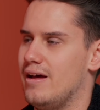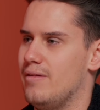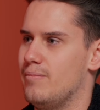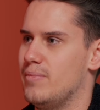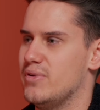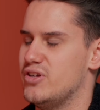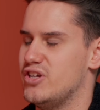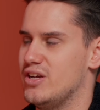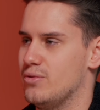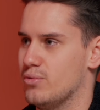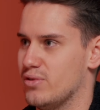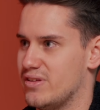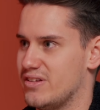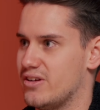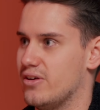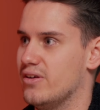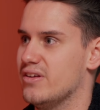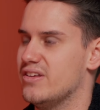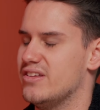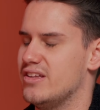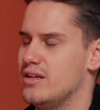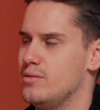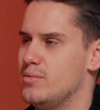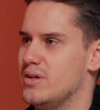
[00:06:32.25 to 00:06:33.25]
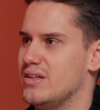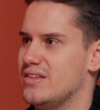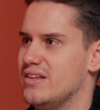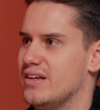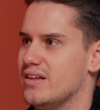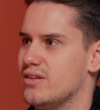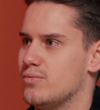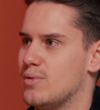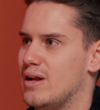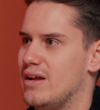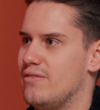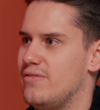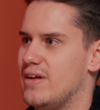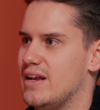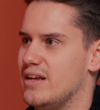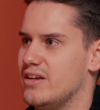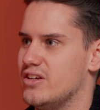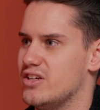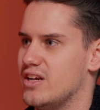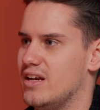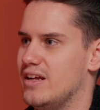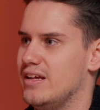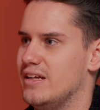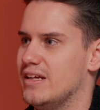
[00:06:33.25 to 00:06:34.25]
But she wanted to go into CBT as well
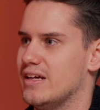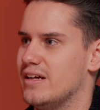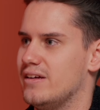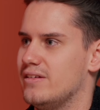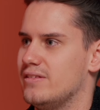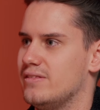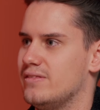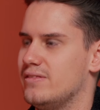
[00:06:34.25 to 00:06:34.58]
eventually. Yeah.